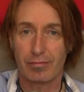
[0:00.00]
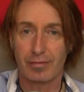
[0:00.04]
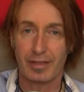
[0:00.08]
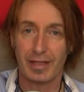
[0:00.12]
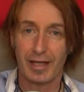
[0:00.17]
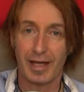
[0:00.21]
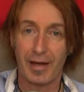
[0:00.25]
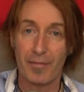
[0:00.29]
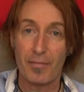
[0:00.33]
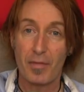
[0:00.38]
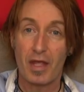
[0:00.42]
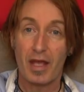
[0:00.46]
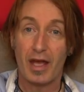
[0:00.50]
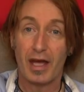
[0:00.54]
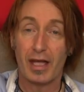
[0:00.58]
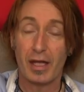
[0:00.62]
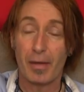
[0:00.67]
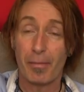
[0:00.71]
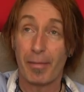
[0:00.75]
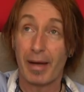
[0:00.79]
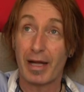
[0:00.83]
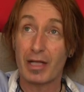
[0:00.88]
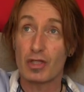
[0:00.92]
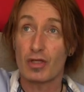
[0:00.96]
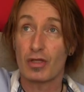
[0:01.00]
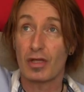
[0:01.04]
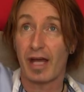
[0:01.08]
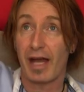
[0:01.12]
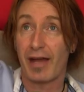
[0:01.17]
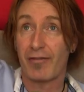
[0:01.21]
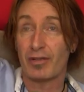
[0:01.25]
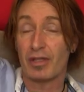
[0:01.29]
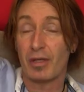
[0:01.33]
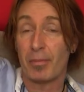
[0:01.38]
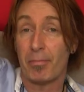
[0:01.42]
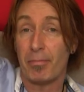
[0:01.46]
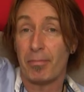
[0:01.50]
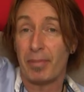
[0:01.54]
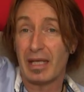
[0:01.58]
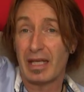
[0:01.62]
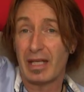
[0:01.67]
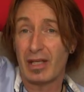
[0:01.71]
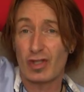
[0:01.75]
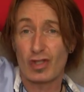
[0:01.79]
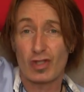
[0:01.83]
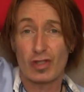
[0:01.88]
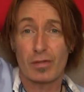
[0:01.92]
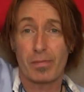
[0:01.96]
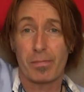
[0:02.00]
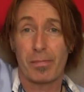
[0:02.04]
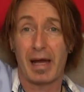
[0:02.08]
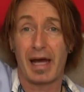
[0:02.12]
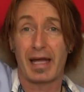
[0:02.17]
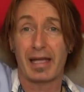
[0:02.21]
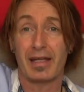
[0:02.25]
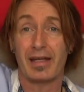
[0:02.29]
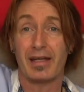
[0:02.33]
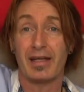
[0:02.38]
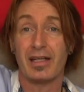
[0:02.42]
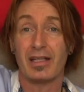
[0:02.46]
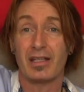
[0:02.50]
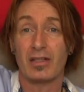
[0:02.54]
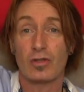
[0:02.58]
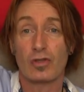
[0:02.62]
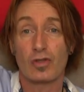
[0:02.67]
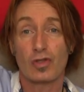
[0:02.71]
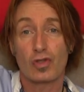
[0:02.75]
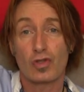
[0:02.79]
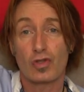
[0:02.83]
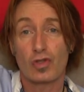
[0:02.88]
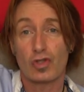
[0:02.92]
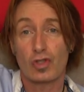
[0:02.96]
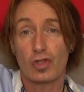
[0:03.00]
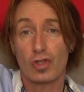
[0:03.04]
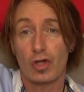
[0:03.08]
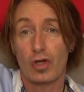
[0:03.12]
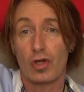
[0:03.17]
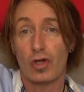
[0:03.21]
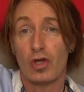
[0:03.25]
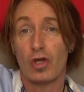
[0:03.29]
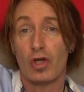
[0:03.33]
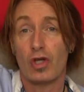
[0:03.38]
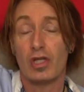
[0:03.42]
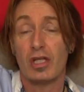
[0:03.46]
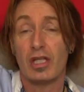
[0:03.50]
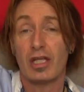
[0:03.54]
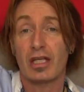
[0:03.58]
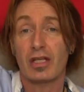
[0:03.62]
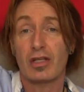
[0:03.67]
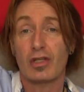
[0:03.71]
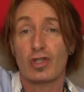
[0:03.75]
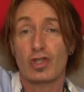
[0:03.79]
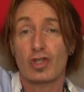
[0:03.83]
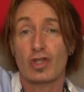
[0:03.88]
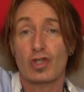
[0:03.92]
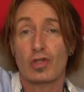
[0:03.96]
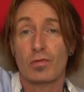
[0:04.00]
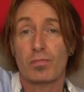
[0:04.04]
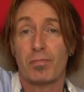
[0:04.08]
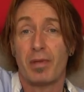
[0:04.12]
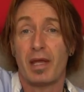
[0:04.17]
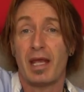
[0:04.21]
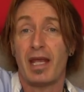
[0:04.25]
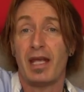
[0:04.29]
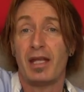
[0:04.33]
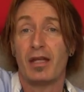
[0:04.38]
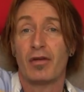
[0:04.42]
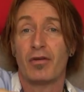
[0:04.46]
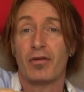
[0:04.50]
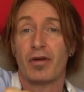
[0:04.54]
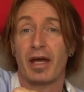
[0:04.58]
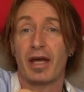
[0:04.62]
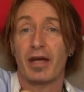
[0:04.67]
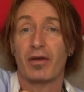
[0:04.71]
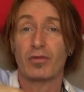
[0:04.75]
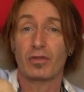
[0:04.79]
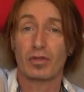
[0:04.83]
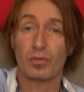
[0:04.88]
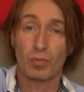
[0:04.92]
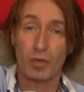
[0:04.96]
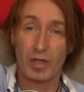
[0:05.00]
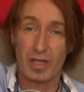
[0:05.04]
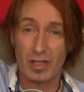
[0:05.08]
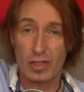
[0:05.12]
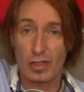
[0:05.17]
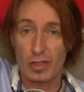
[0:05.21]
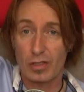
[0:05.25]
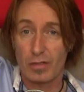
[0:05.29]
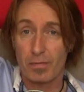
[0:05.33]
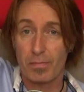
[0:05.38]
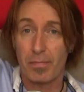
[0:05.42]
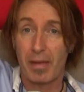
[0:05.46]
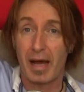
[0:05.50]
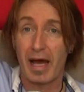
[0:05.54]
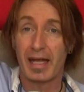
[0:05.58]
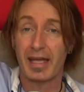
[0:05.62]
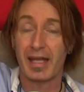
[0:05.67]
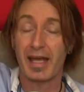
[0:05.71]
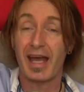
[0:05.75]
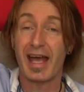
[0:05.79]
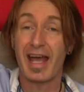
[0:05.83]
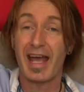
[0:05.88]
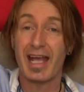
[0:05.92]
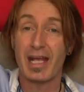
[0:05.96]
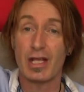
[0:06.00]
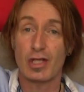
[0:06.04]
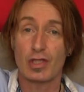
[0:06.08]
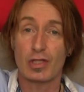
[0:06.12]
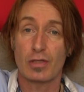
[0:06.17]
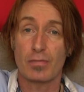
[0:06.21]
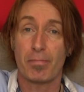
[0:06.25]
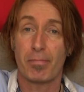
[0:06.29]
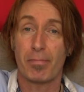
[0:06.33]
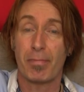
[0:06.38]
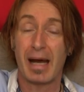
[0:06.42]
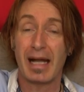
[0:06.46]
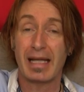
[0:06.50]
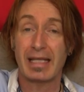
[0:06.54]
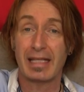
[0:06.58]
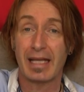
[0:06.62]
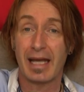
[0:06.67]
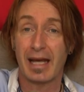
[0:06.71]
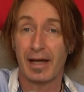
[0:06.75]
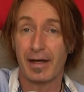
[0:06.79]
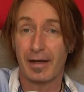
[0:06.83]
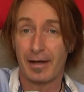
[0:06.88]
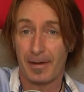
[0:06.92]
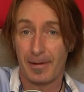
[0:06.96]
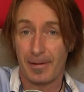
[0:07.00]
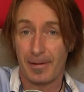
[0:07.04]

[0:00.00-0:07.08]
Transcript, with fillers: Yeah, and imagine having a big spanner and turning Spain around with a spanner, España.